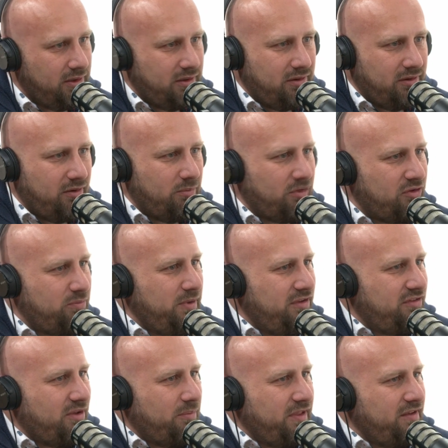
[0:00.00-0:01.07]
there must be
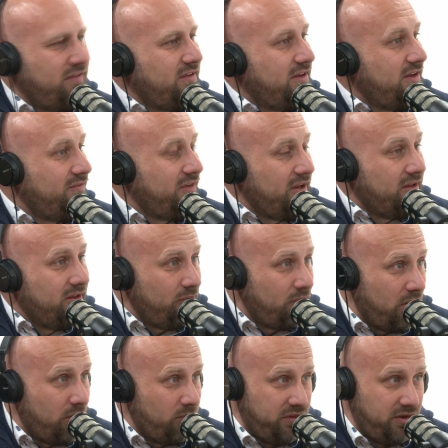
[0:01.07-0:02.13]
something significantly
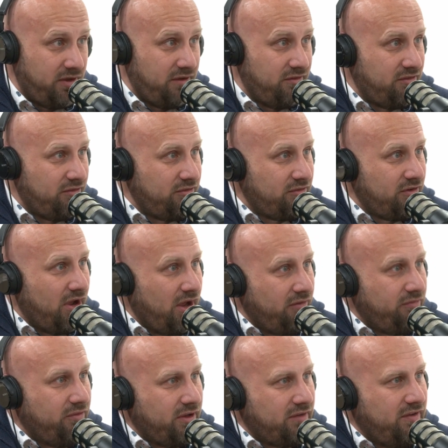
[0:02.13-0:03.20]
wrong with it because there's
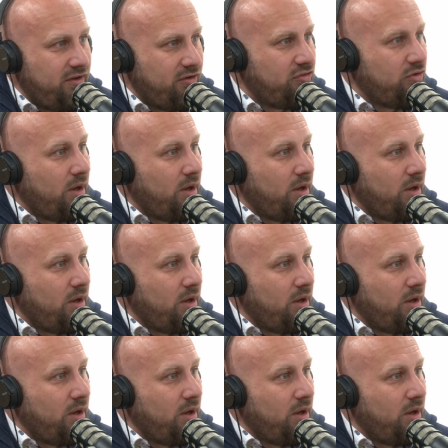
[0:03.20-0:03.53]
conflict here right.